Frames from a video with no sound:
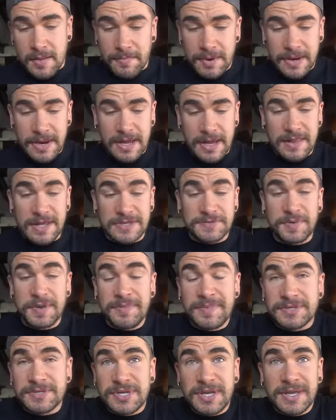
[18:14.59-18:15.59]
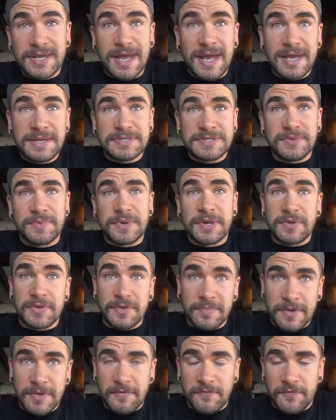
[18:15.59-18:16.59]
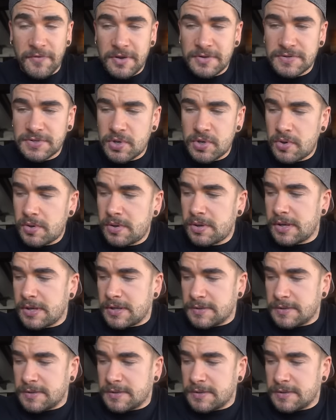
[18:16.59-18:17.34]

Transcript: But that's pretty much it, guys. So we get a meal free, it's cool.